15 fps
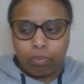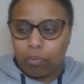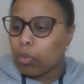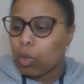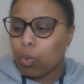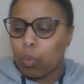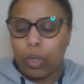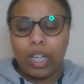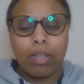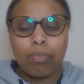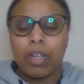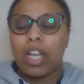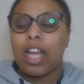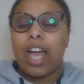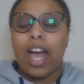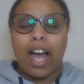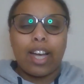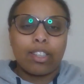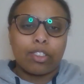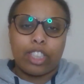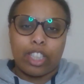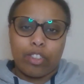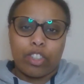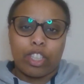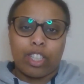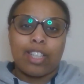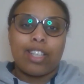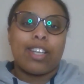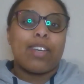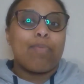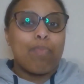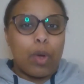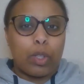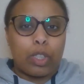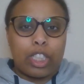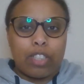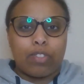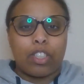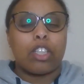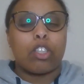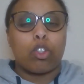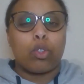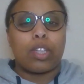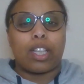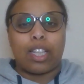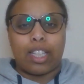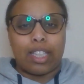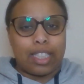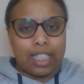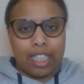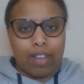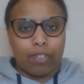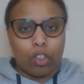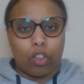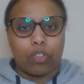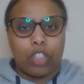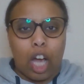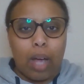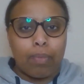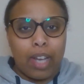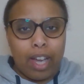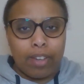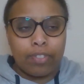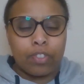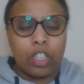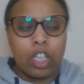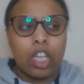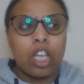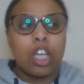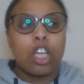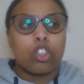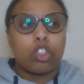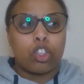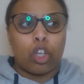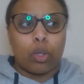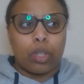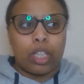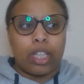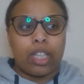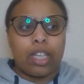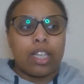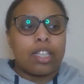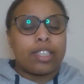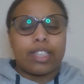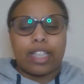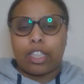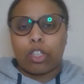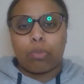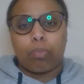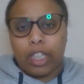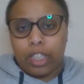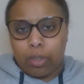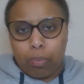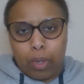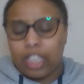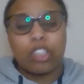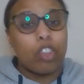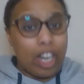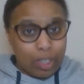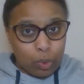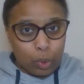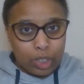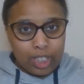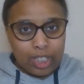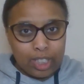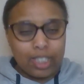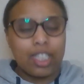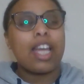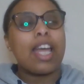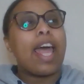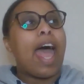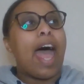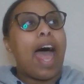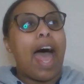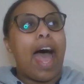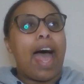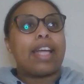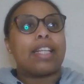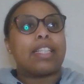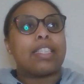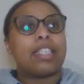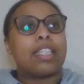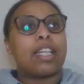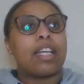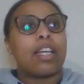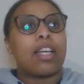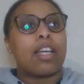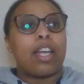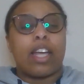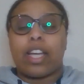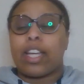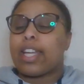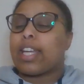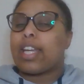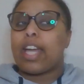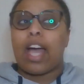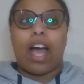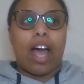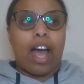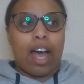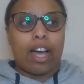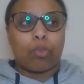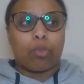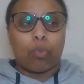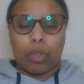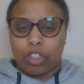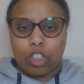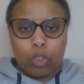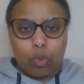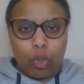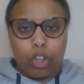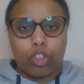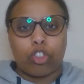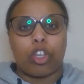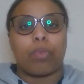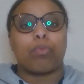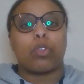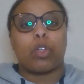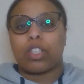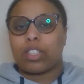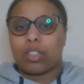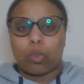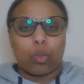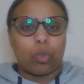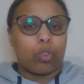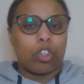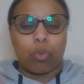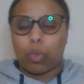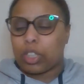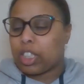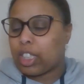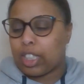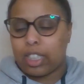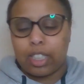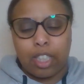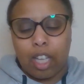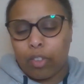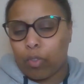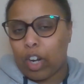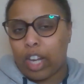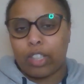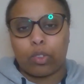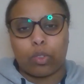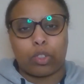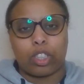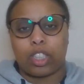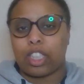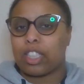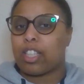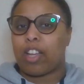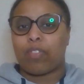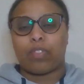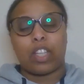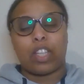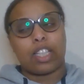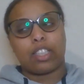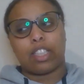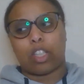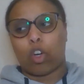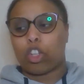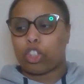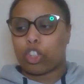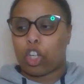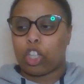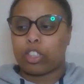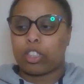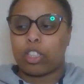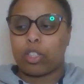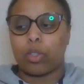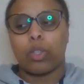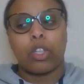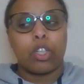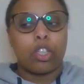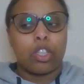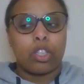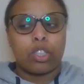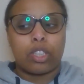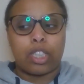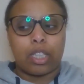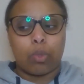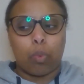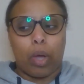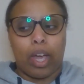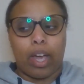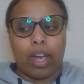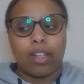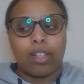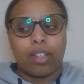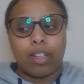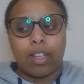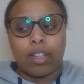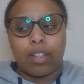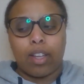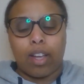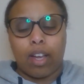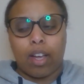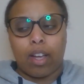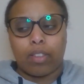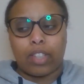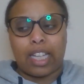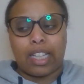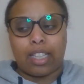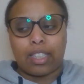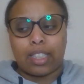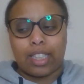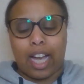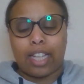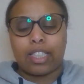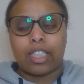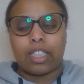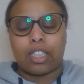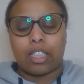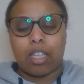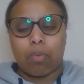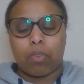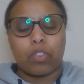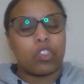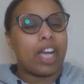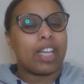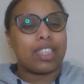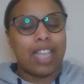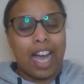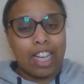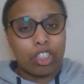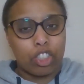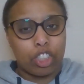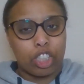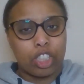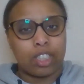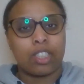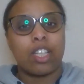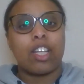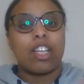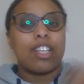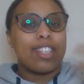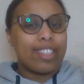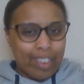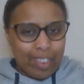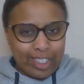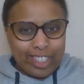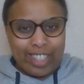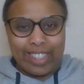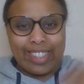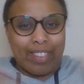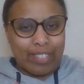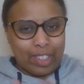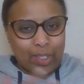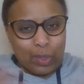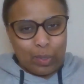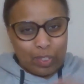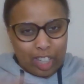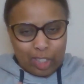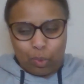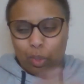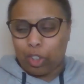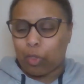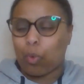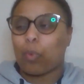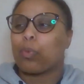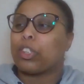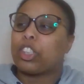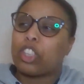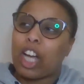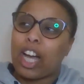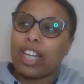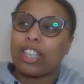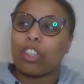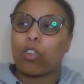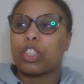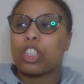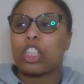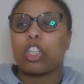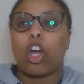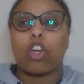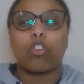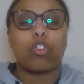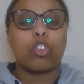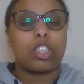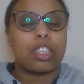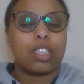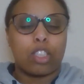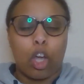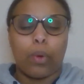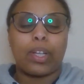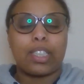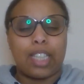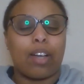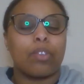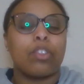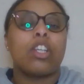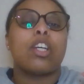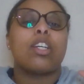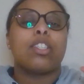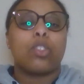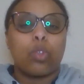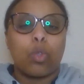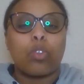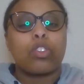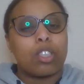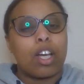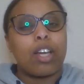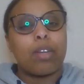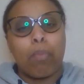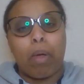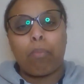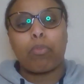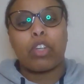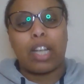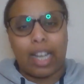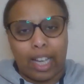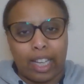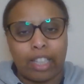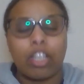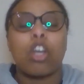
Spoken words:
William had ulterior motives. He knew that he didn't have a lot of time left, so he said goodbye to both granddaughters, and he had went on this road trip doing sort of, he wanted his son Randall to see certain things. He got a chance to see where they scattered some of Jack's ashes. He got a chance to have that sort of nice one-on-one with Jack, and obviously going down sort of certain memory lane